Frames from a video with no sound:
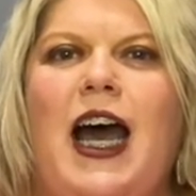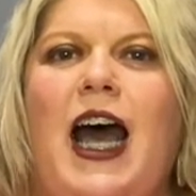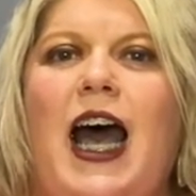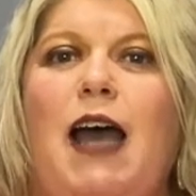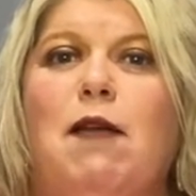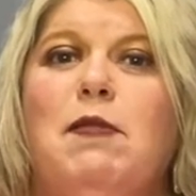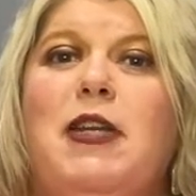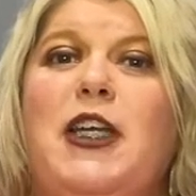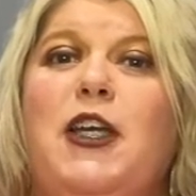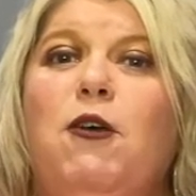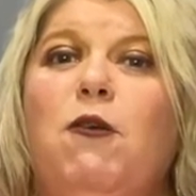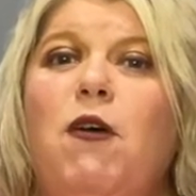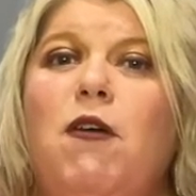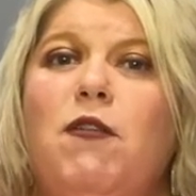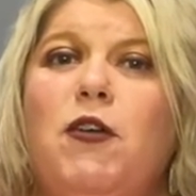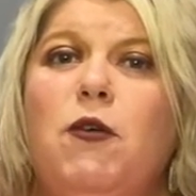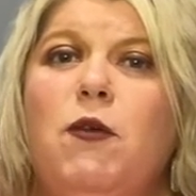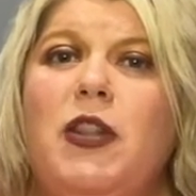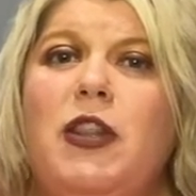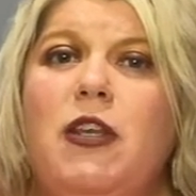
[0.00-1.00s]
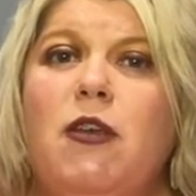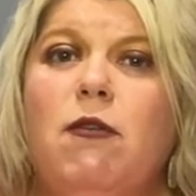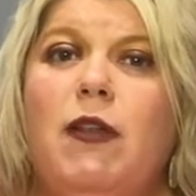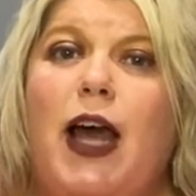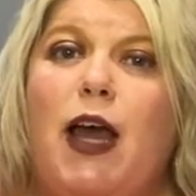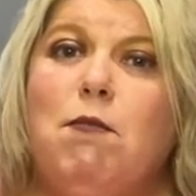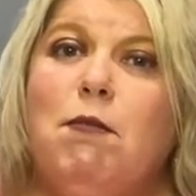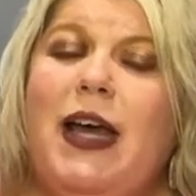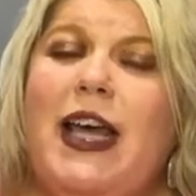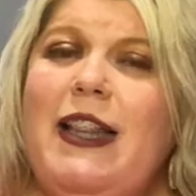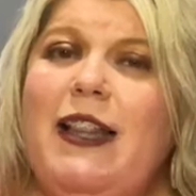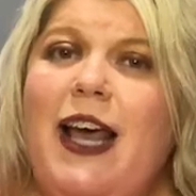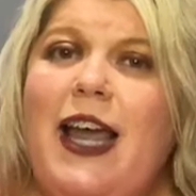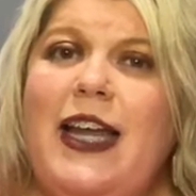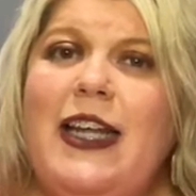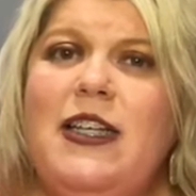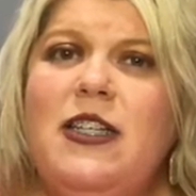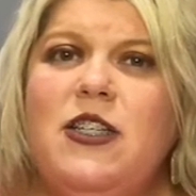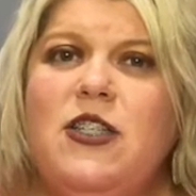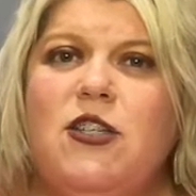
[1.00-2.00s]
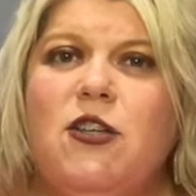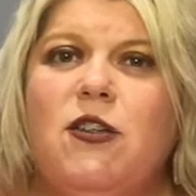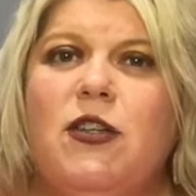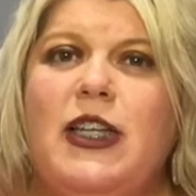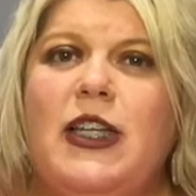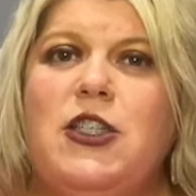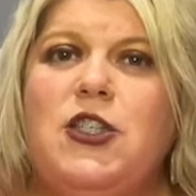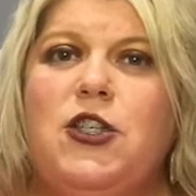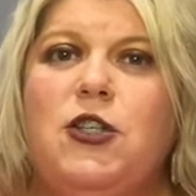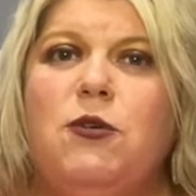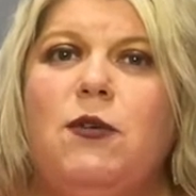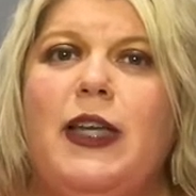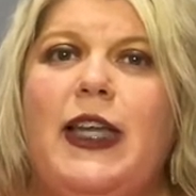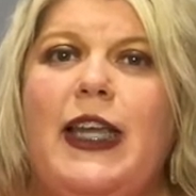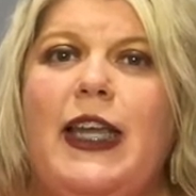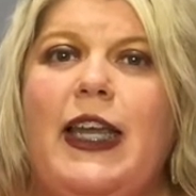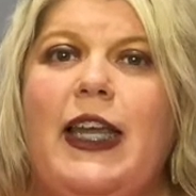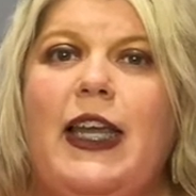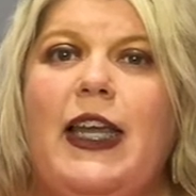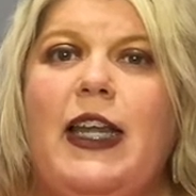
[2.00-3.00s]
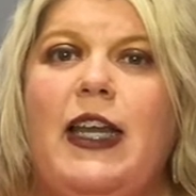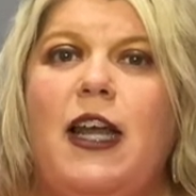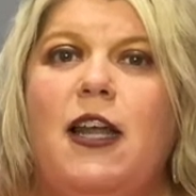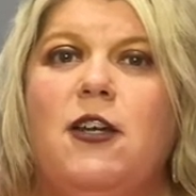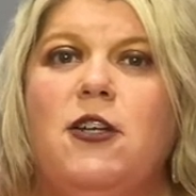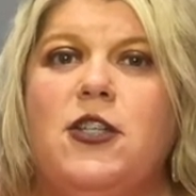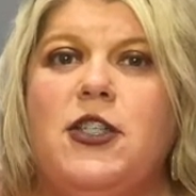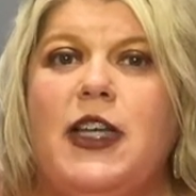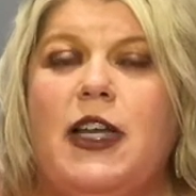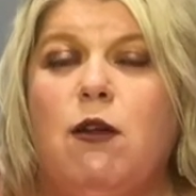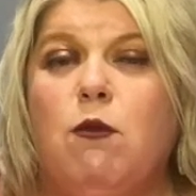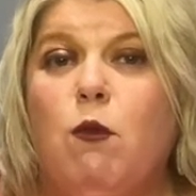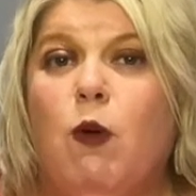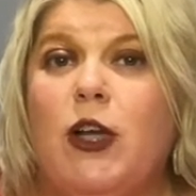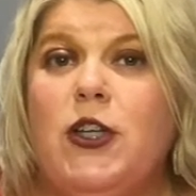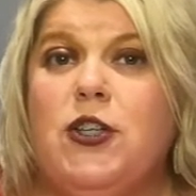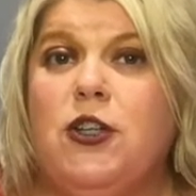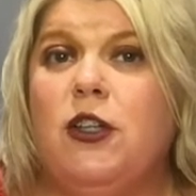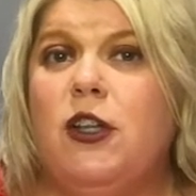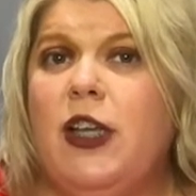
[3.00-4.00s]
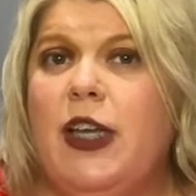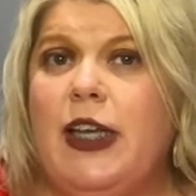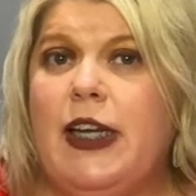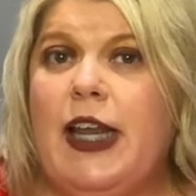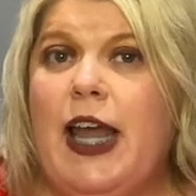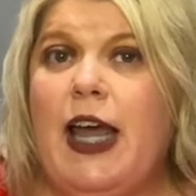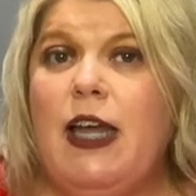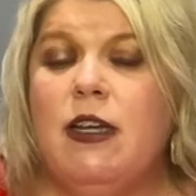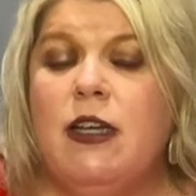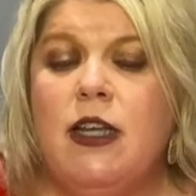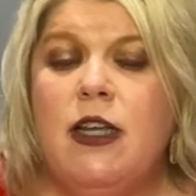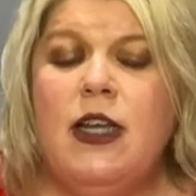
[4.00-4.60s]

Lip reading: I'm going to go over it with you line by line so that you can understand what you're looking at.